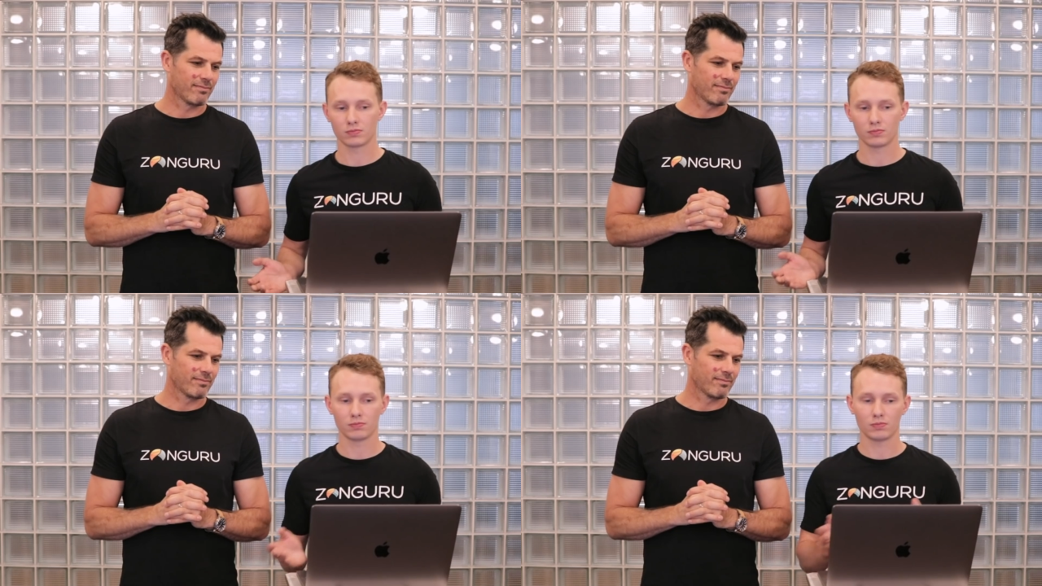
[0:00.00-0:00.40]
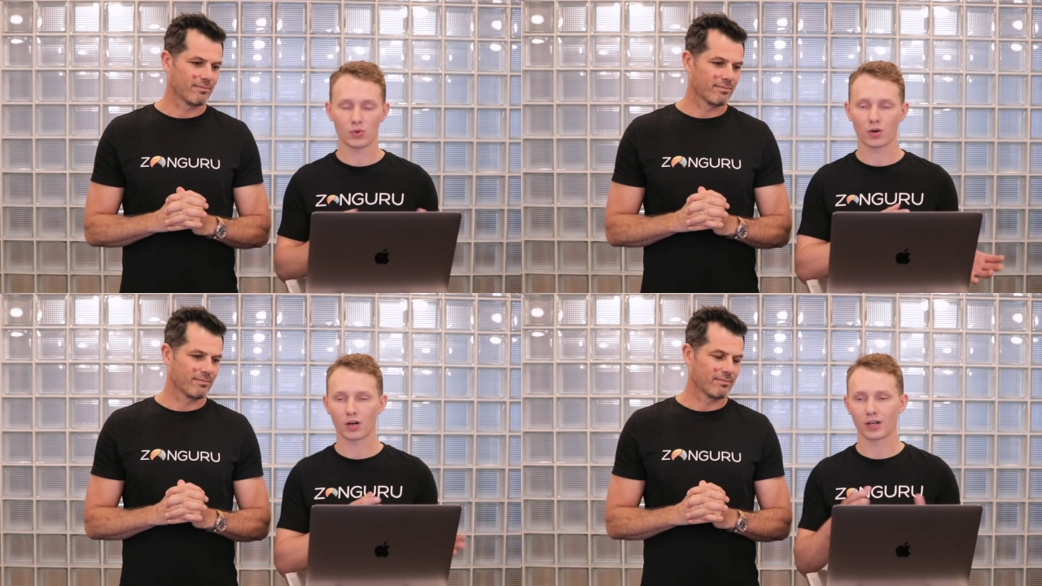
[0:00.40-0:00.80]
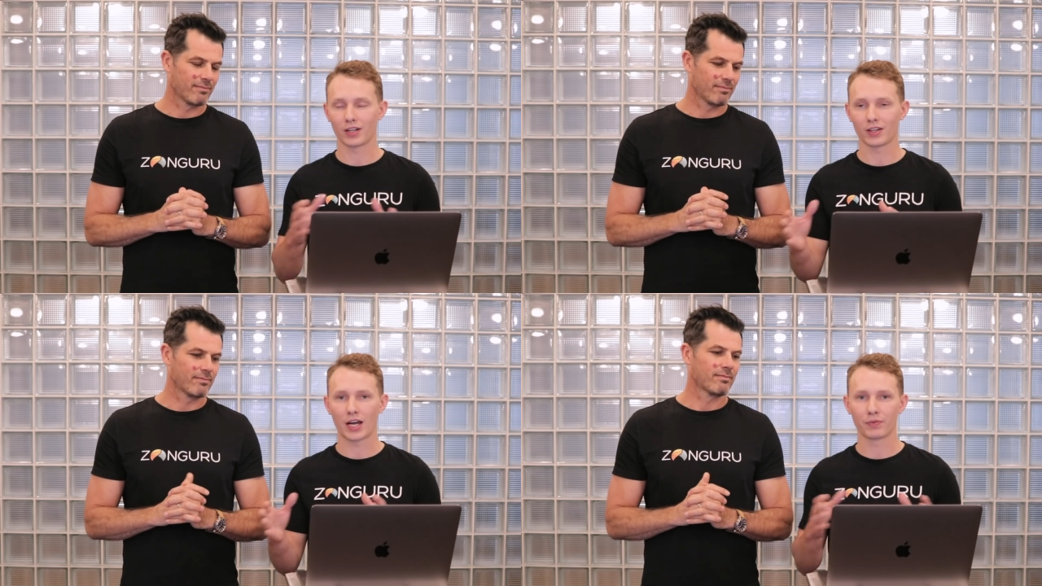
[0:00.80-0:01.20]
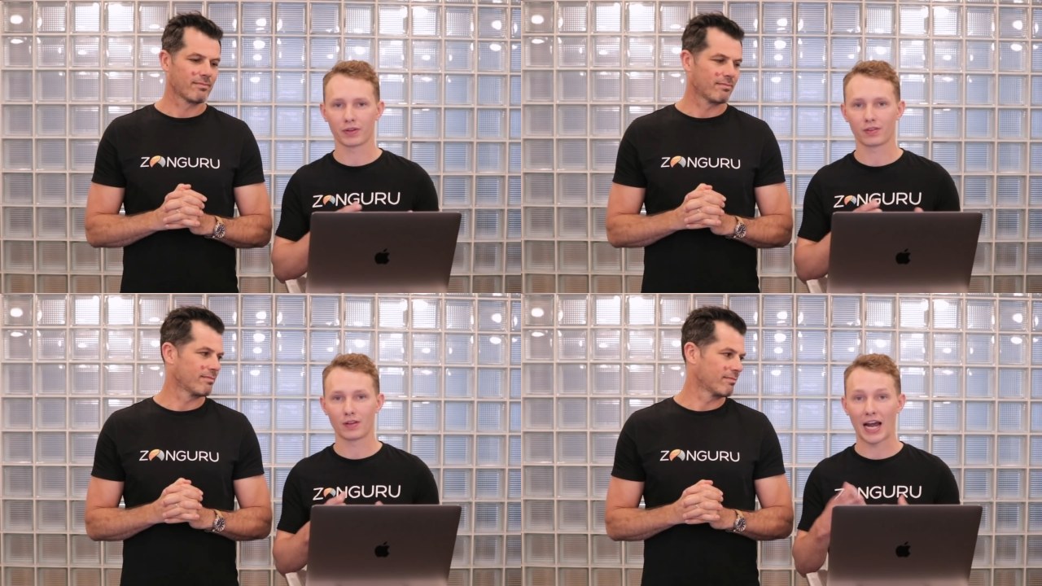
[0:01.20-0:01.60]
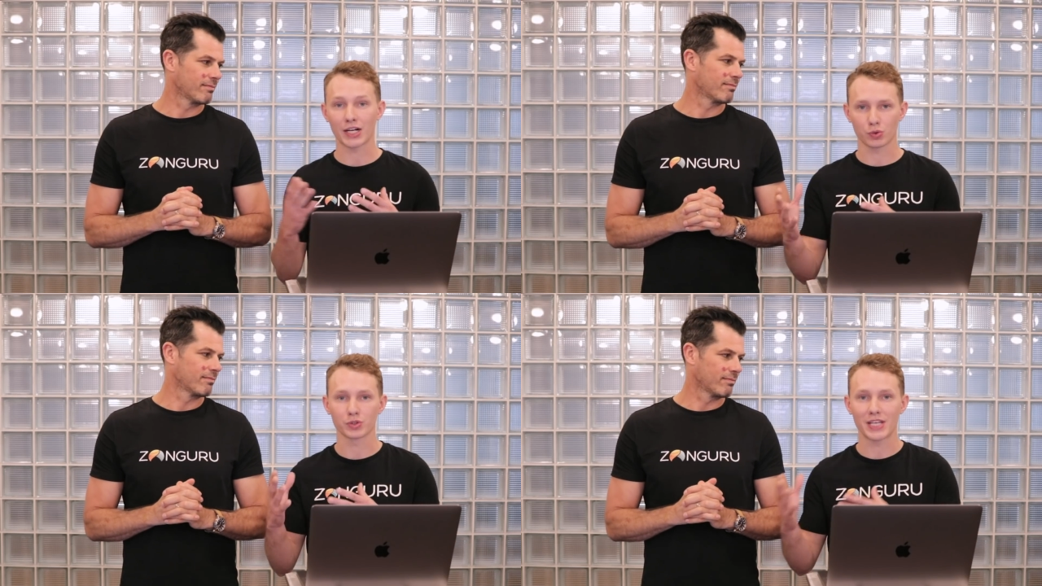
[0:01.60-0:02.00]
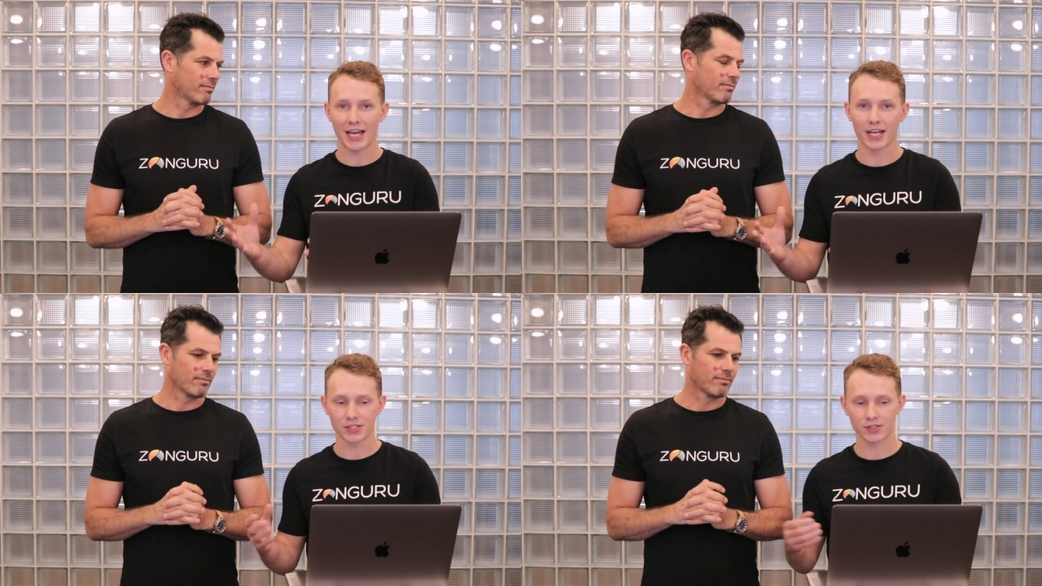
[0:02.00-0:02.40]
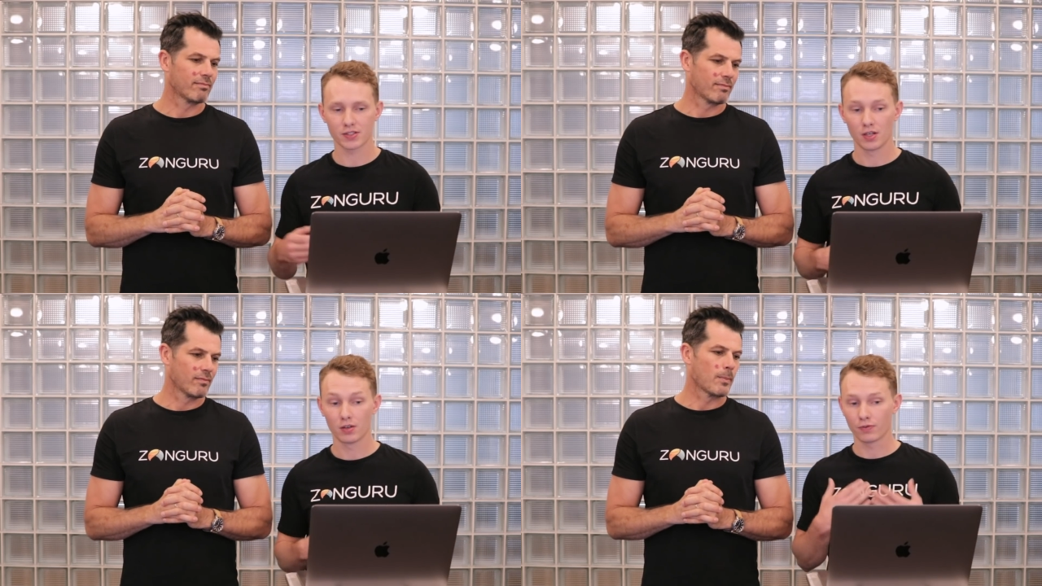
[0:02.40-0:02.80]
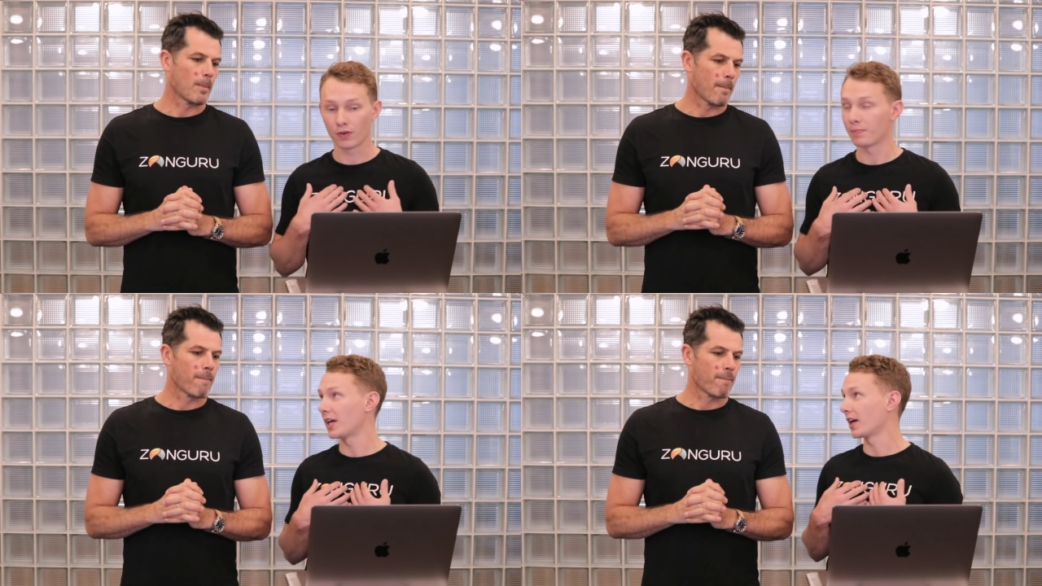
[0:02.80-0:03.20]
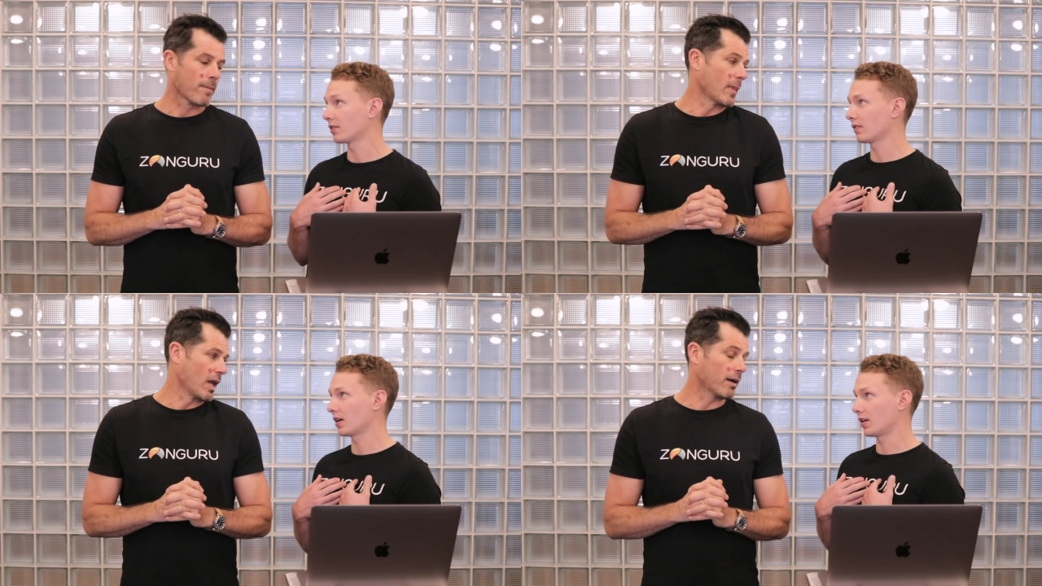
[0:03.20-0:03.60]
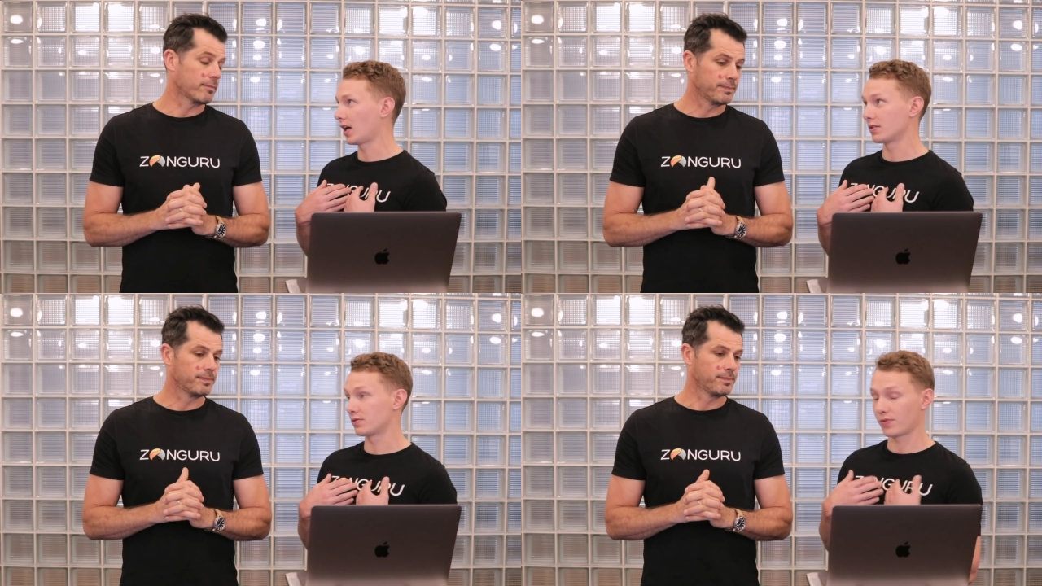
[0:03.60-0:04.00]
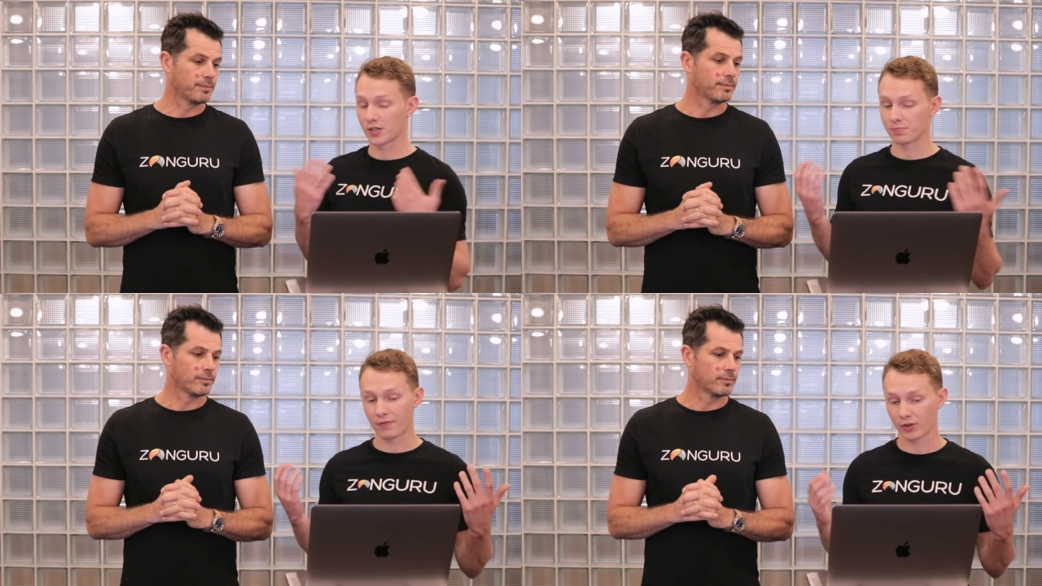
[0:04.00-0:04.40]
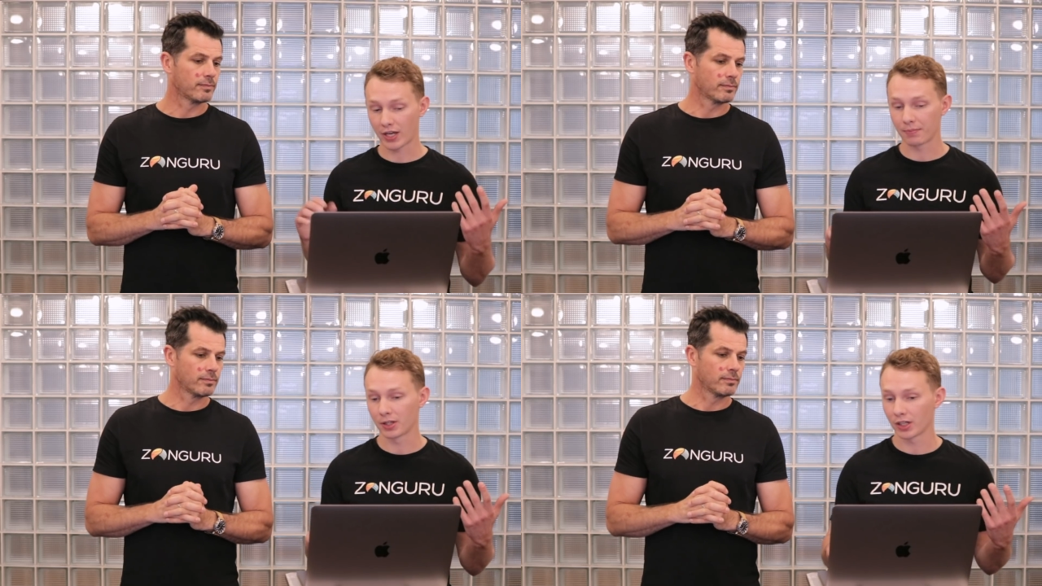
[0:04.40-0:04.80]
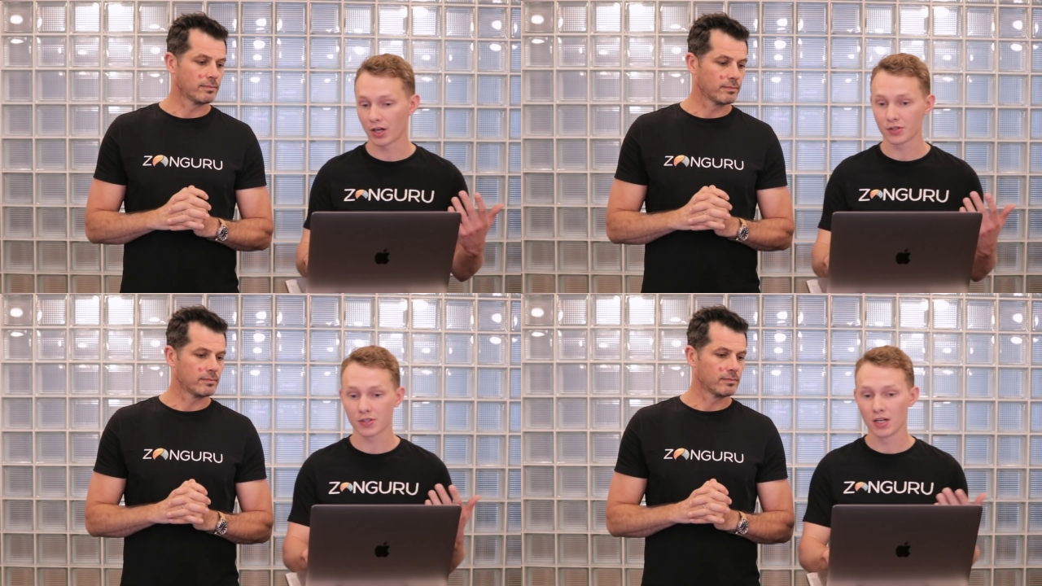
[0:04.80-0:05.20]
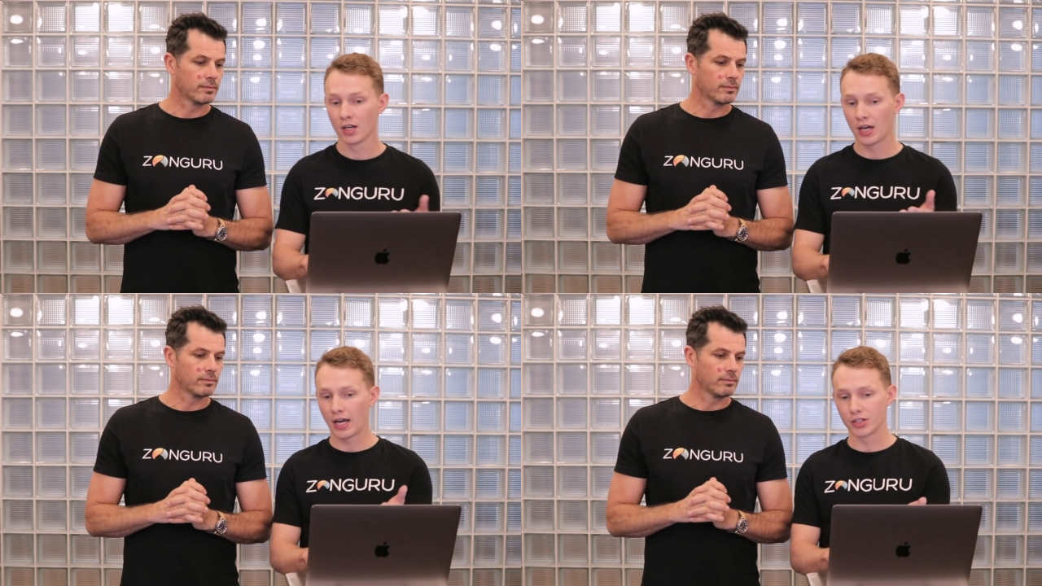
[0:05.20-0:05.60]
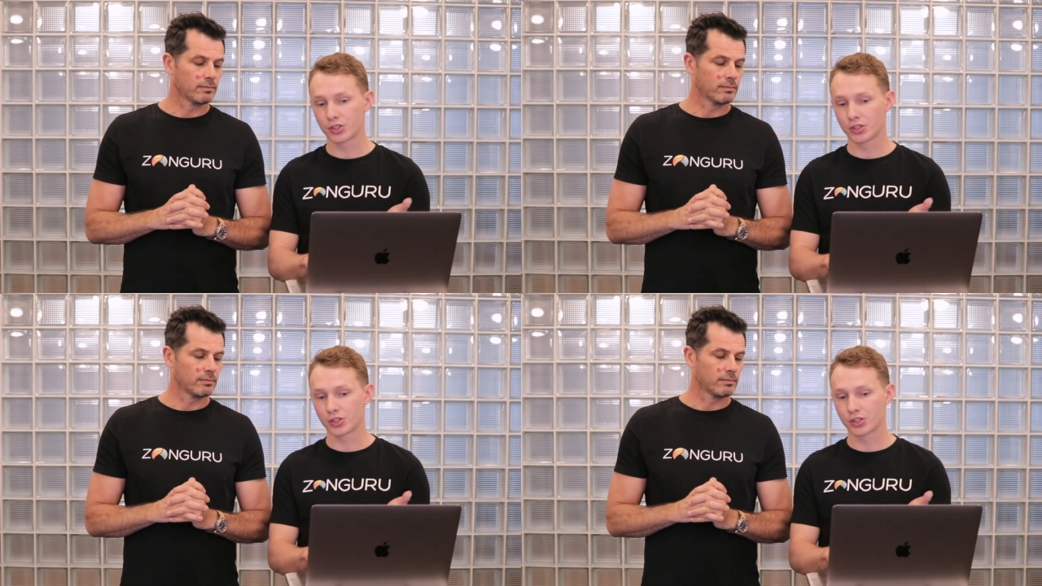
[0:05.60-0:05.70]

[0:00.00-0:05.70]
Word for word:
Speaker 1: more in line with actual tennis for me, yeah. as far as my vocabulary goes. And it